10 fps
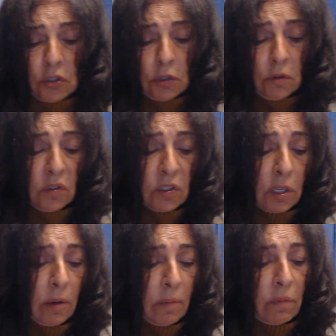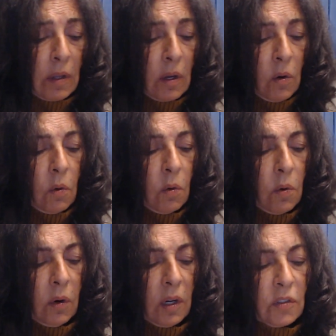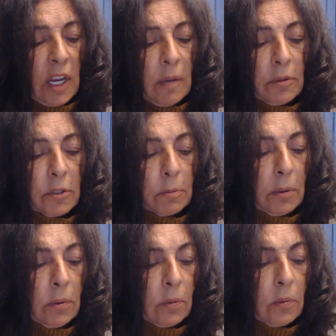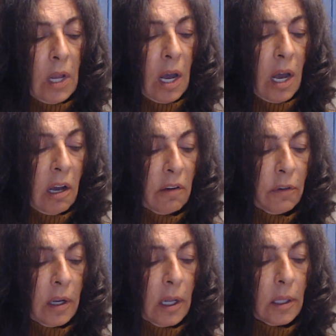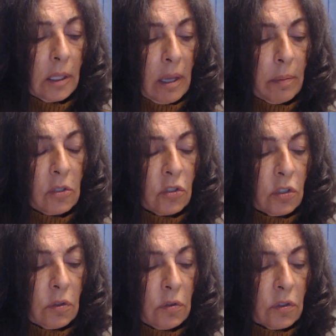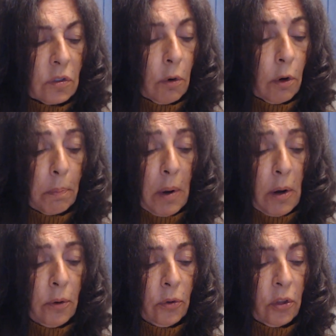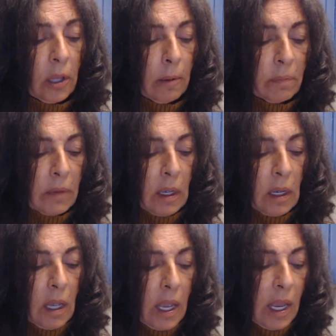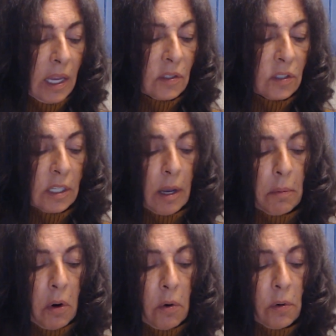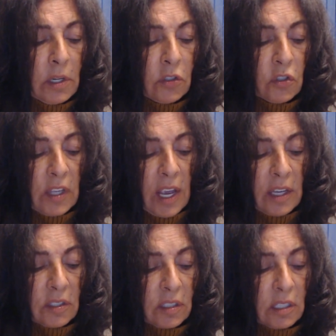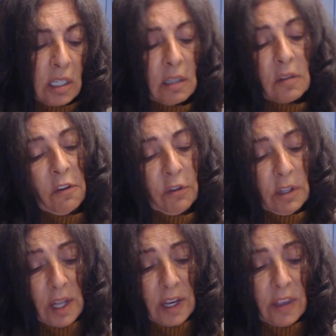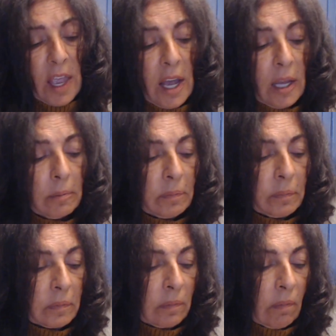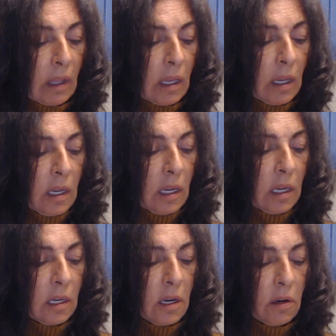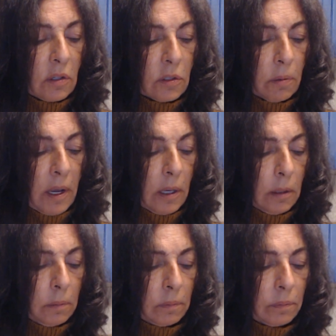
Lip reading: juice or a tablespoon of lemon juice or both, and some orange zest if you like that in here as well.